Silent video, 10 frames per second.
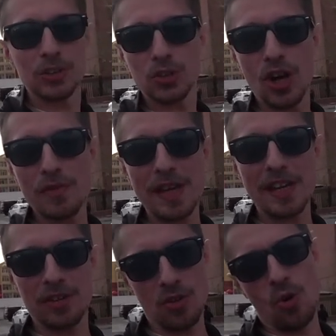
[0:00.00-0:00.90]
are driving
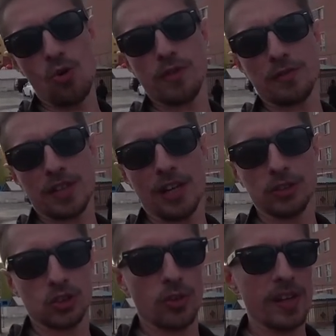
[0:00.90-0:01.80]
north of the
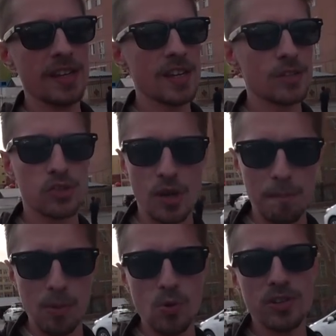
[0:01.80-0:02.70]
country to the
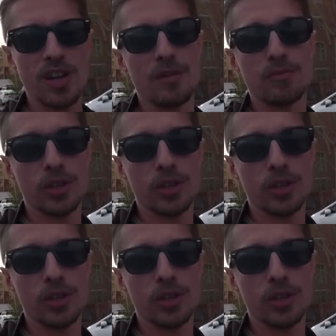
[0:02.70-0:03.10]
border of